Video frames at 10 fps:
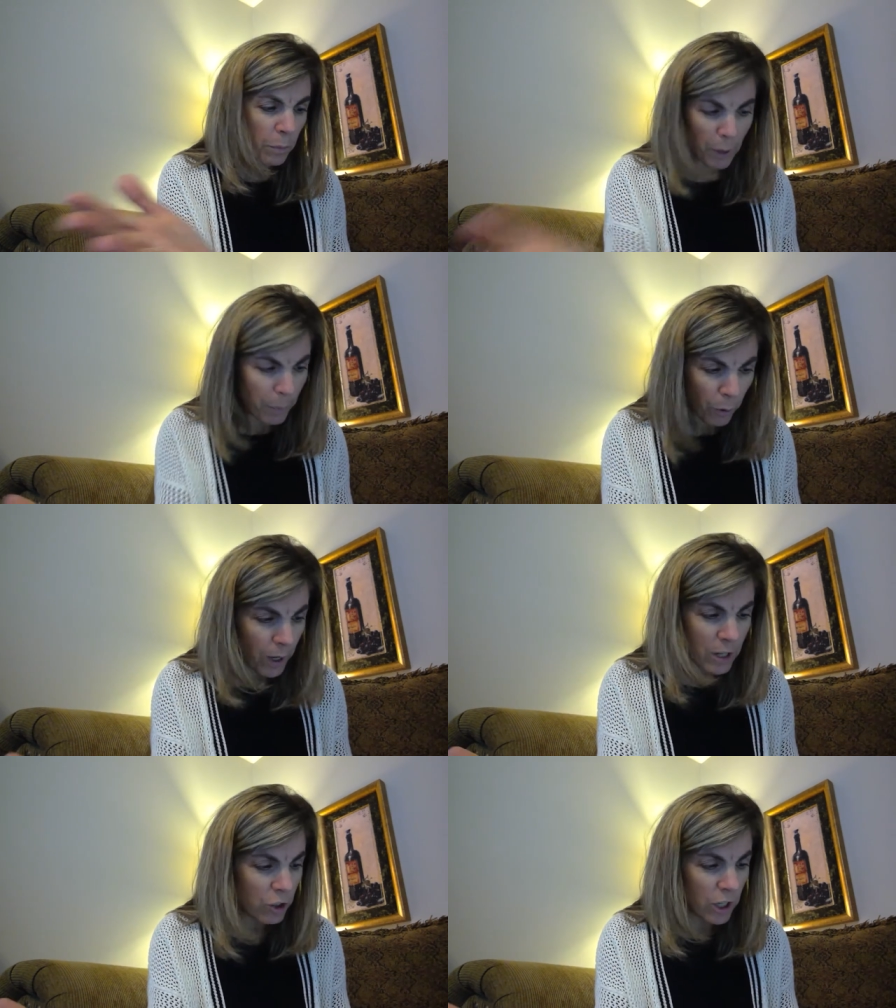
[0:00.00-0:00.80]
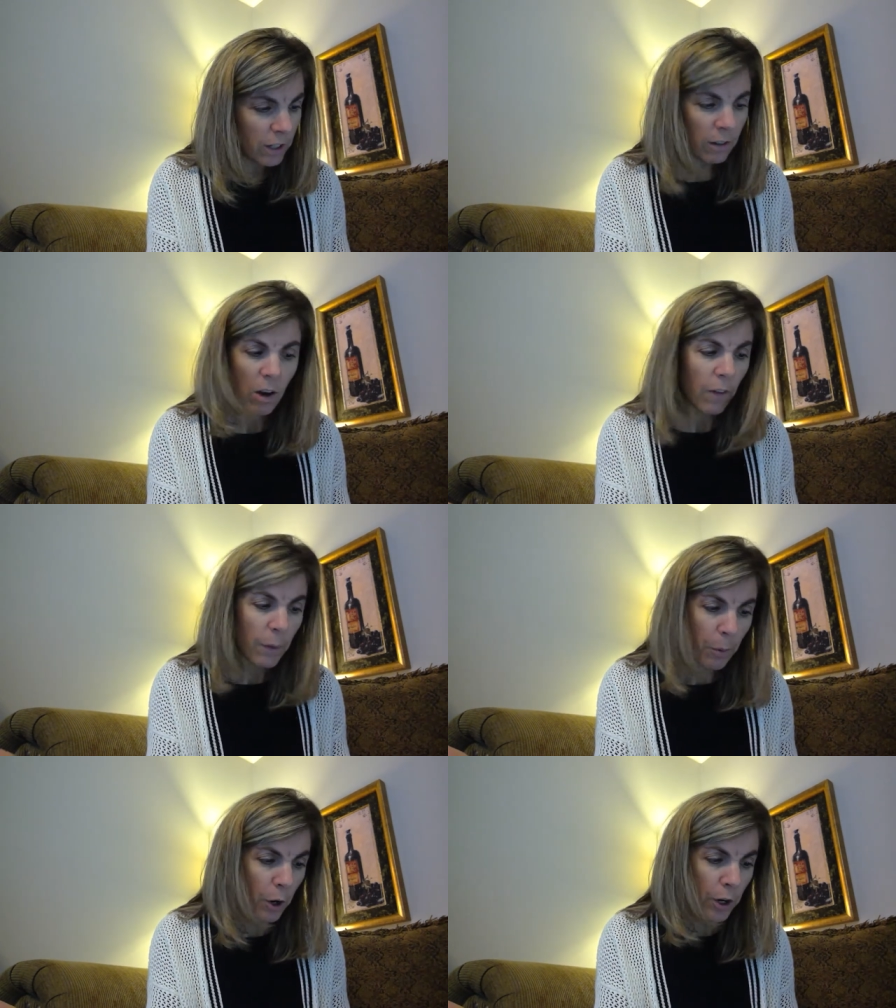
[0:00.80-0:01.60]
preparation on
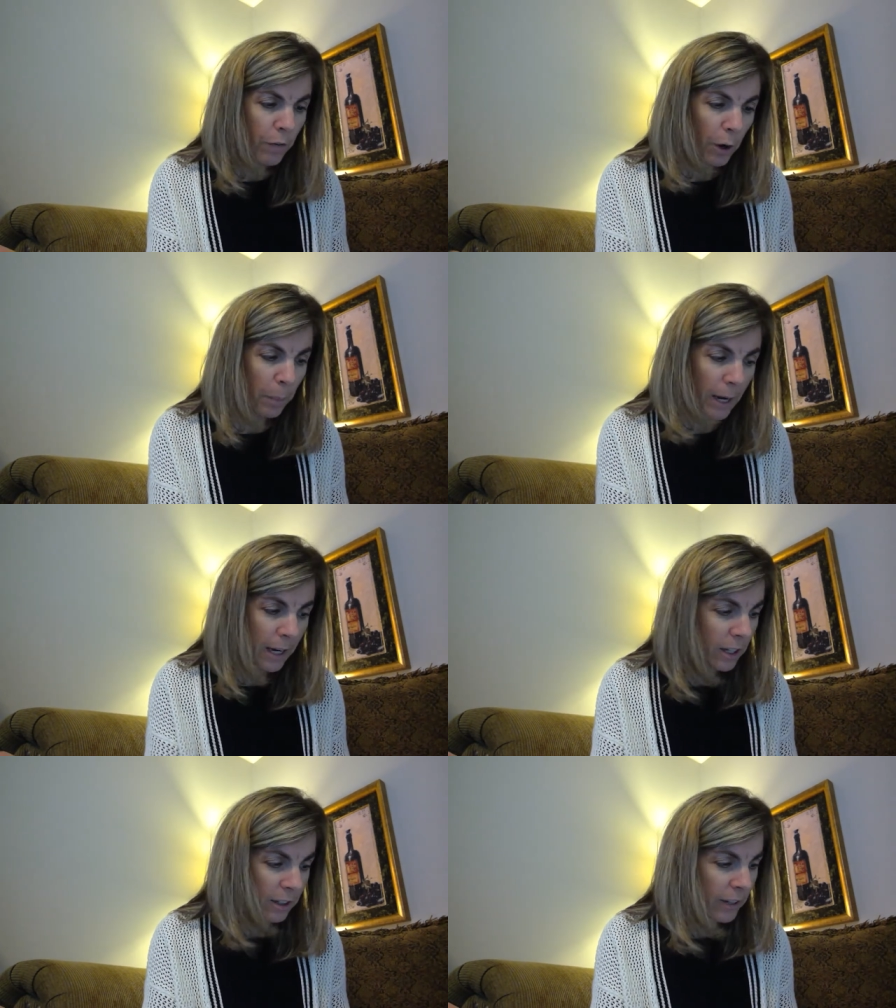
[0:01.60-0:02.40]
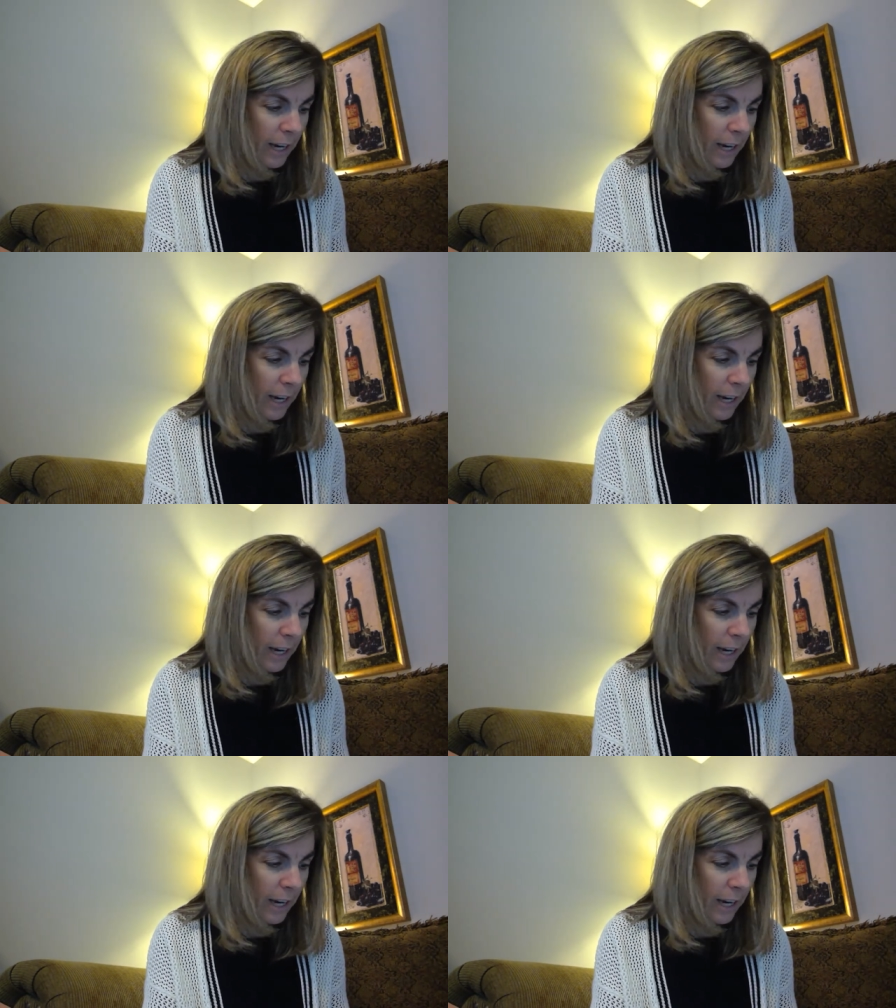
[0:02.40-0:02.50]
the part of our panel